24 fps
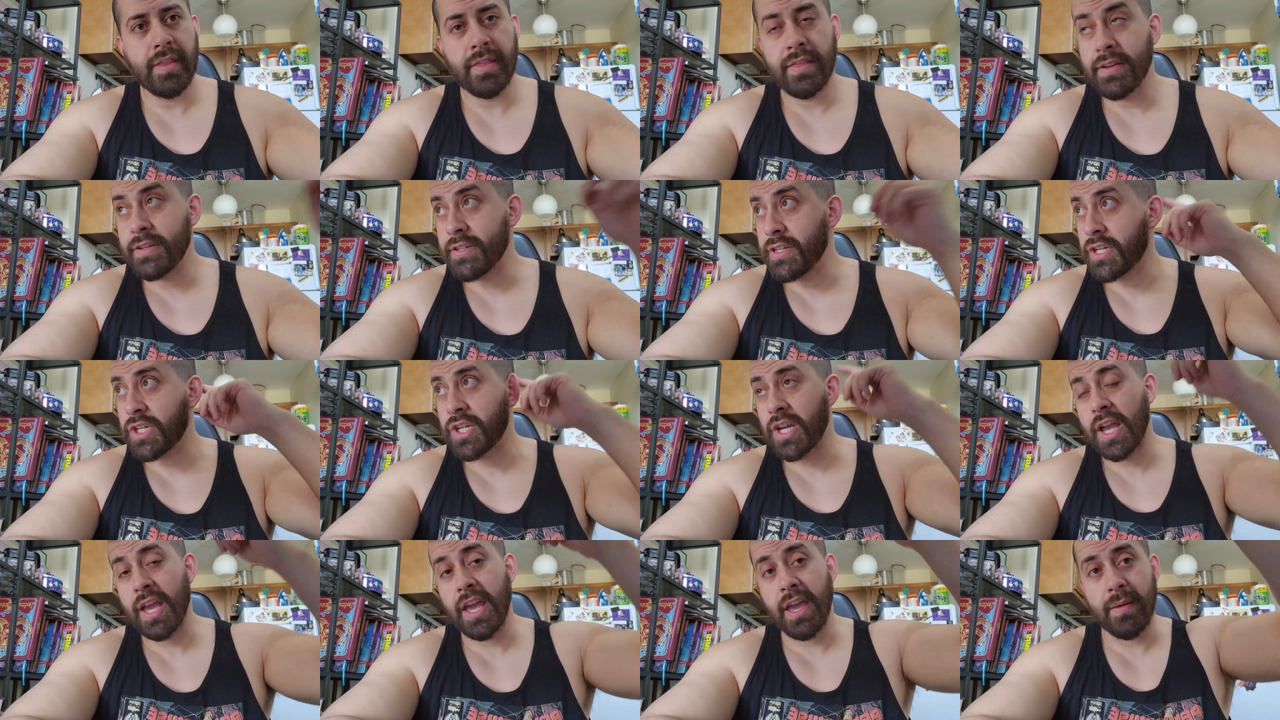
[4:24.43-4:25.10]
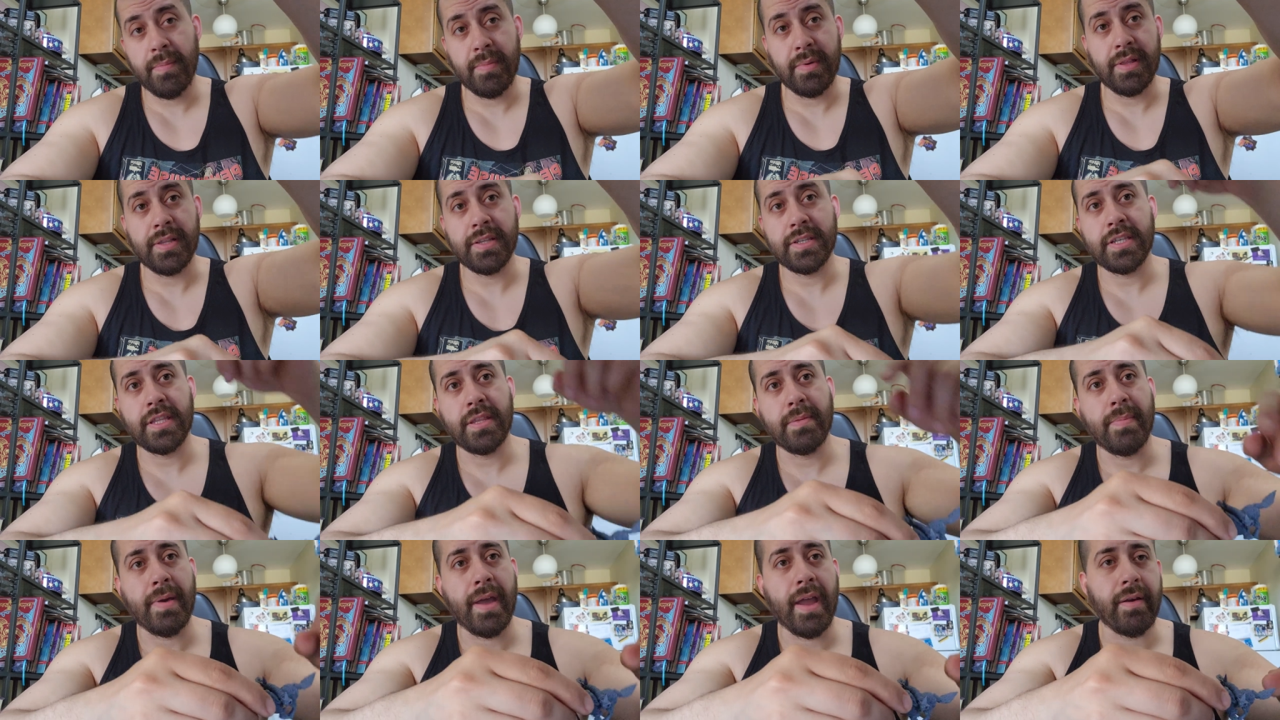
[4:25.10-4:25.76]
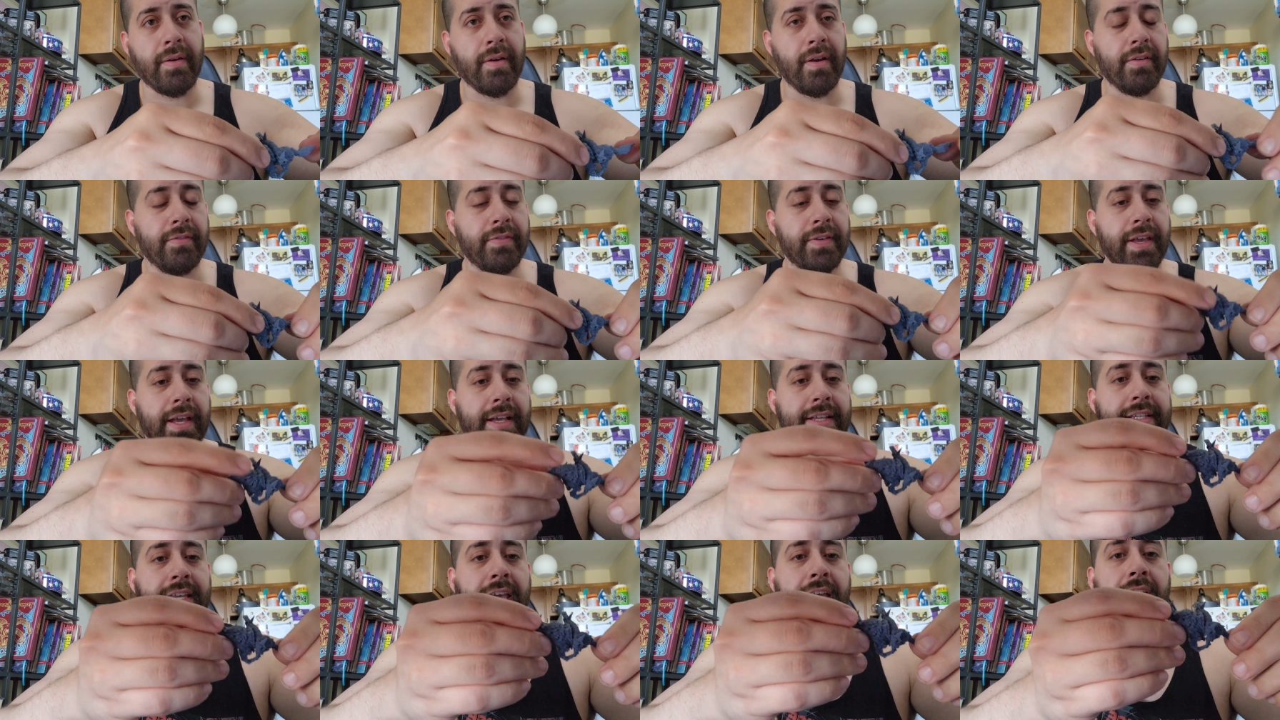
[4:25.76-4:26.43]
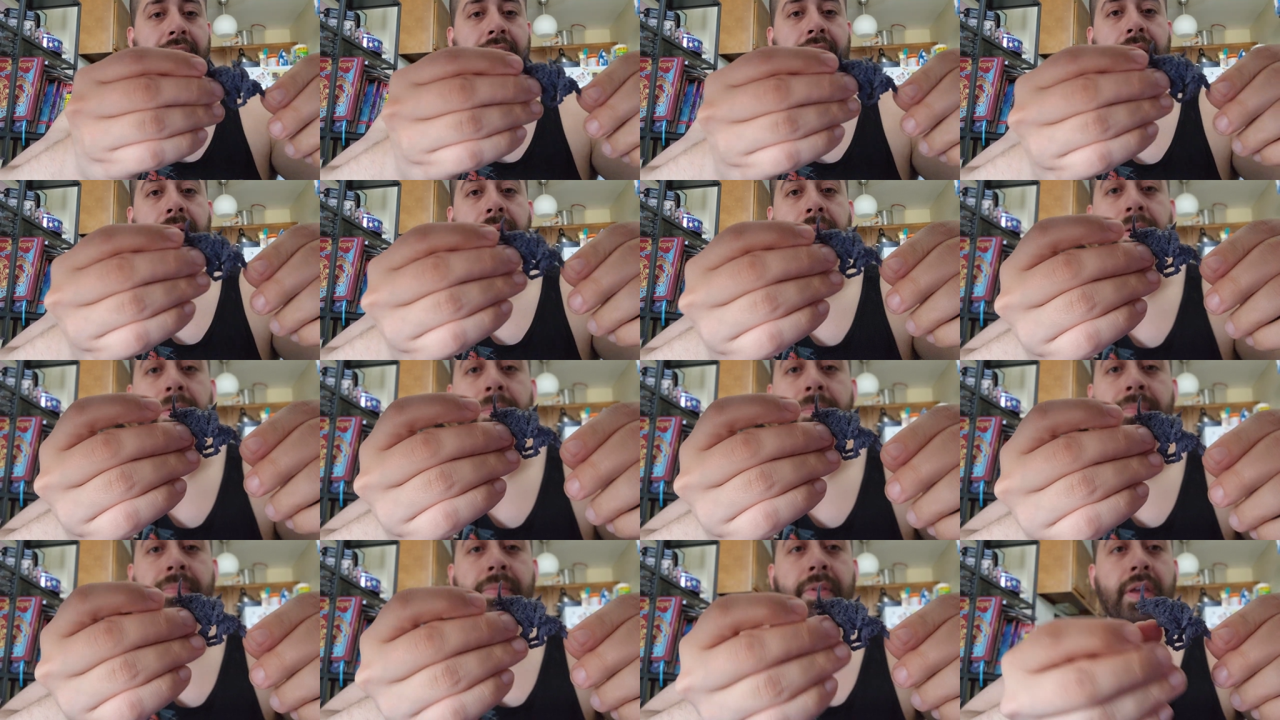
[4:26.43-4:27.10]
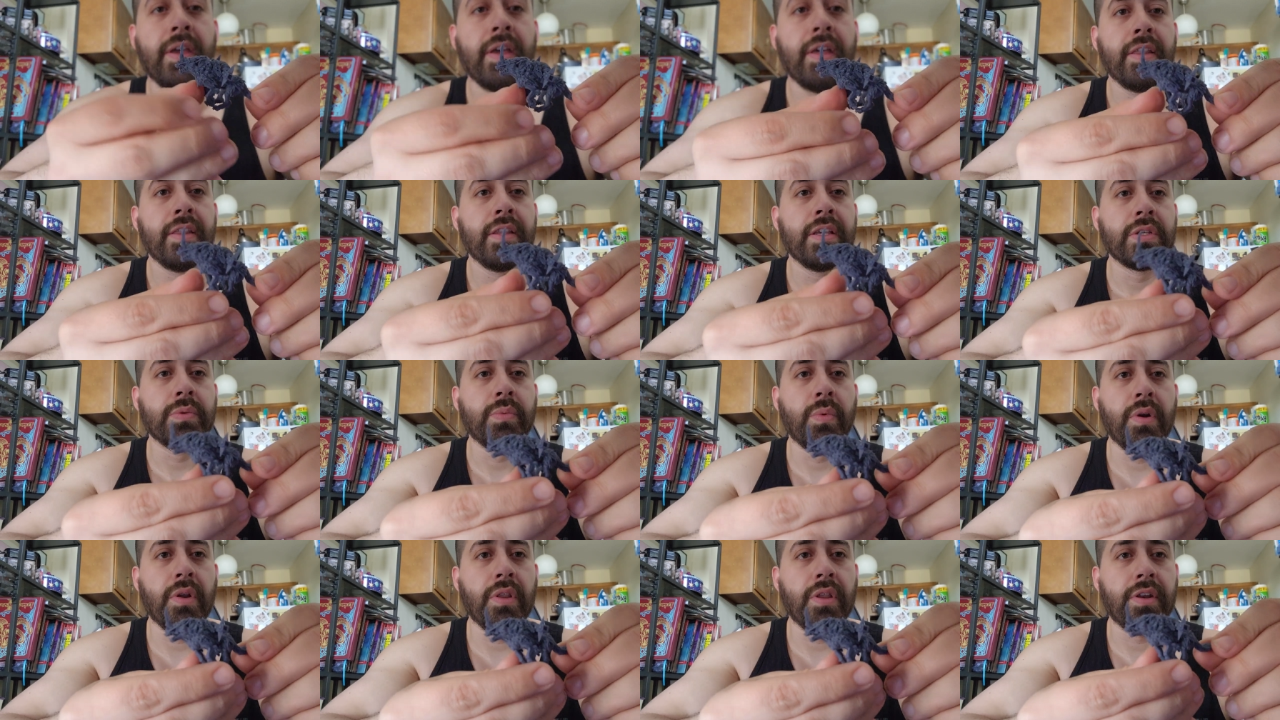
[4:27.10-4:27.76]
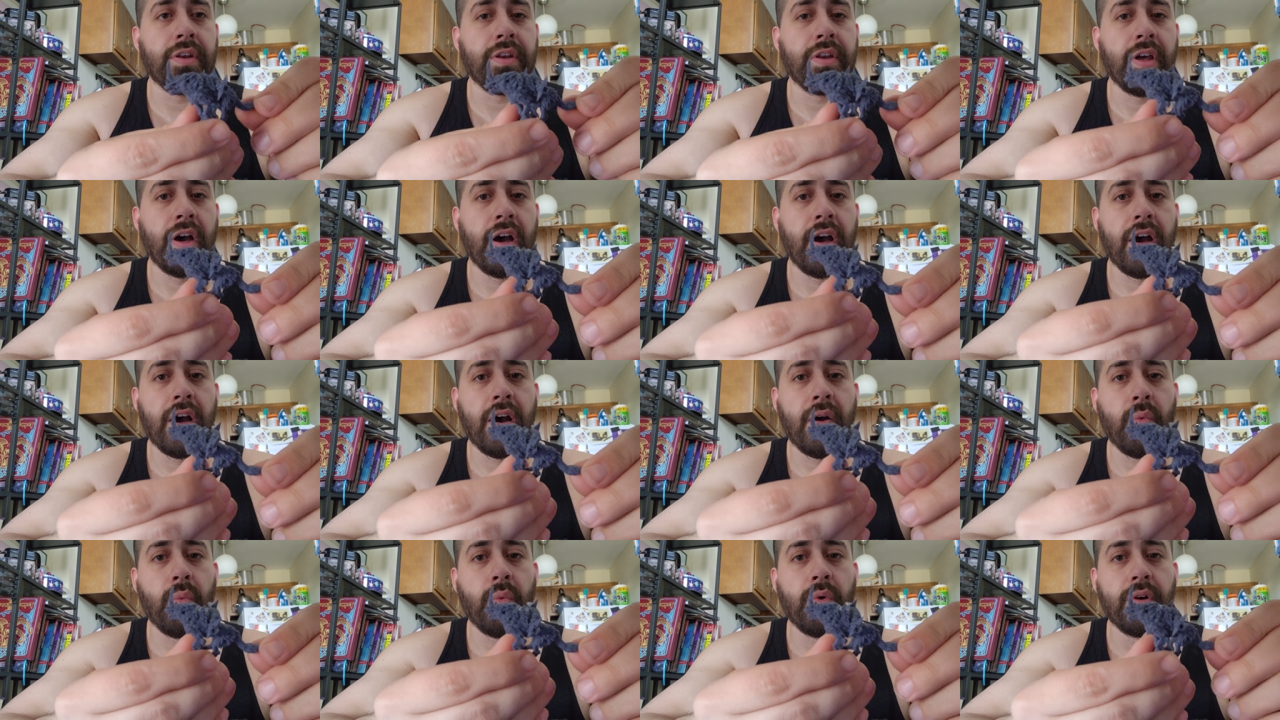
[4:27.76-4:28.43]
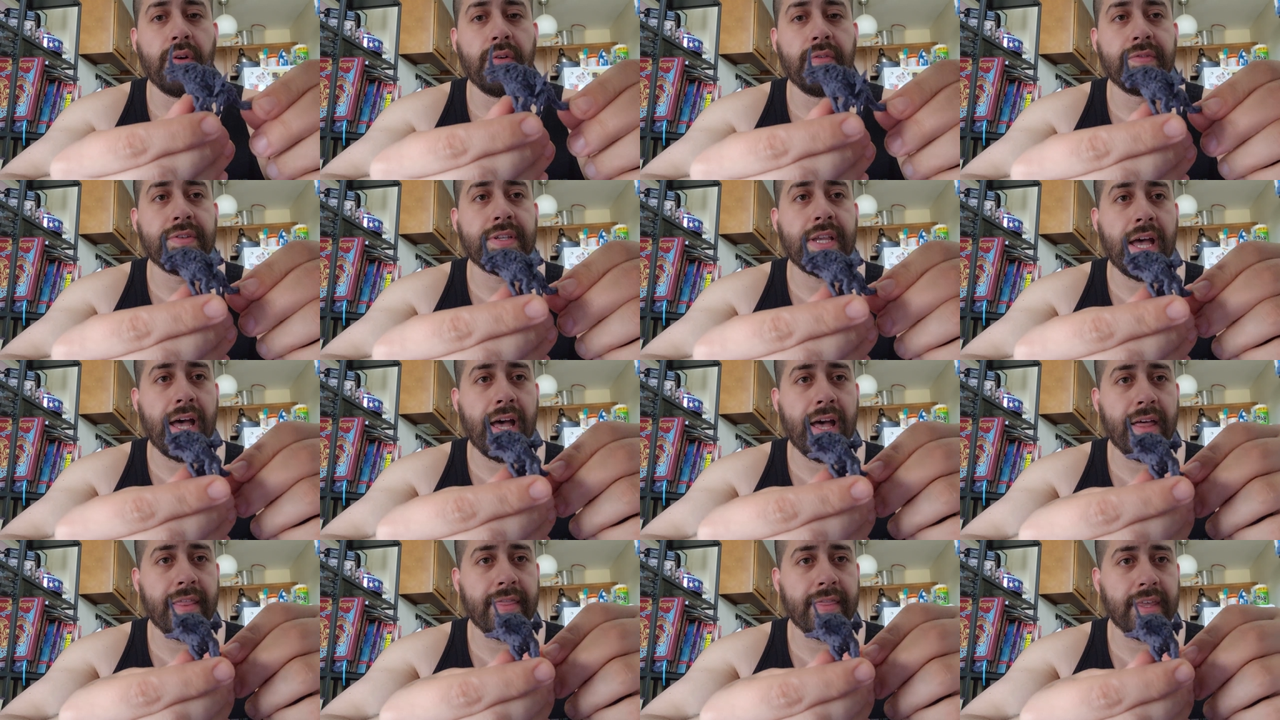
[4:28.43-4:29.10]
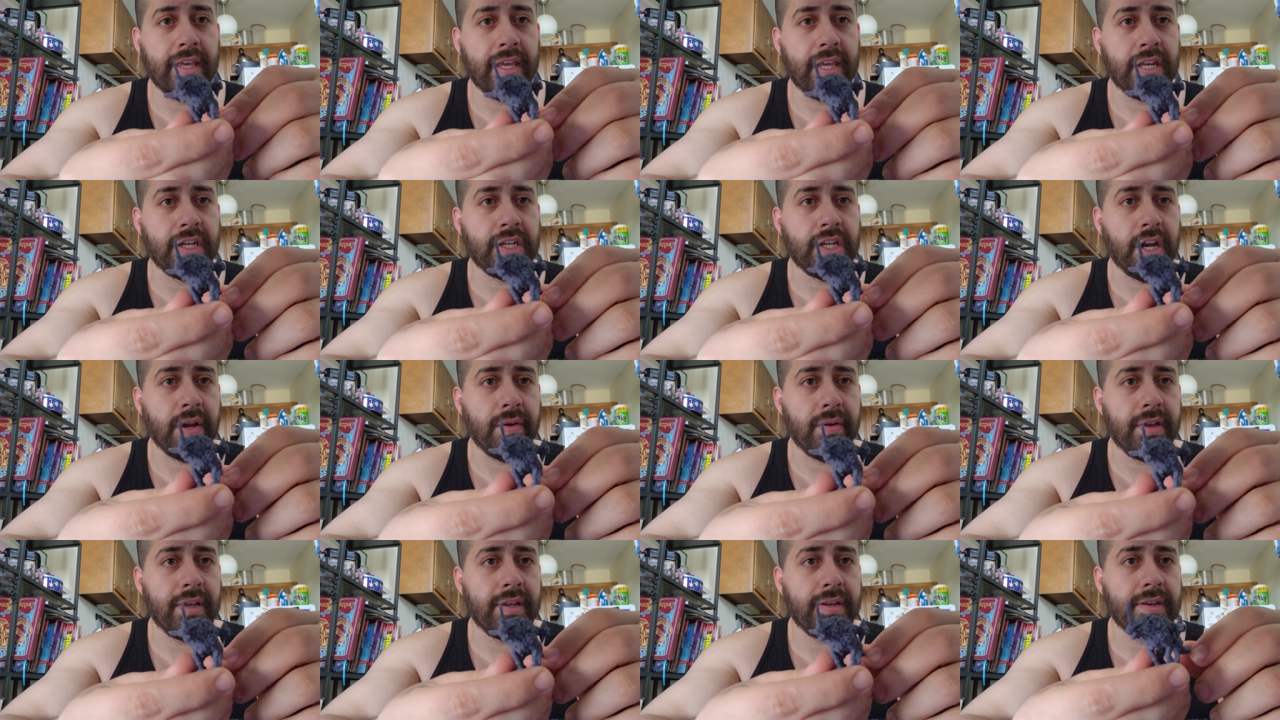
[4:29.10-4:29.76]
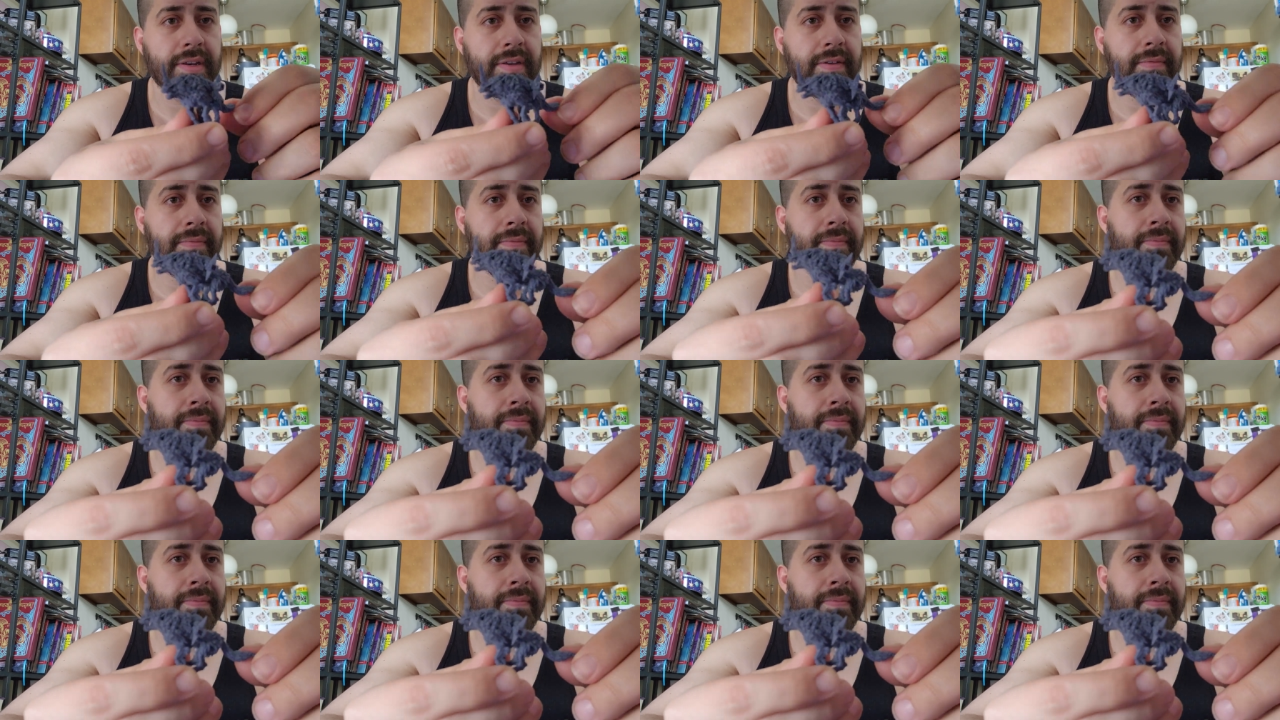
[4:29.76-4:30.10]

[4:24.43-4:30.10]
There's a Cheyenne ambulance in the background if you guys can't hear it. This is one of the uh, wolves on the chariot.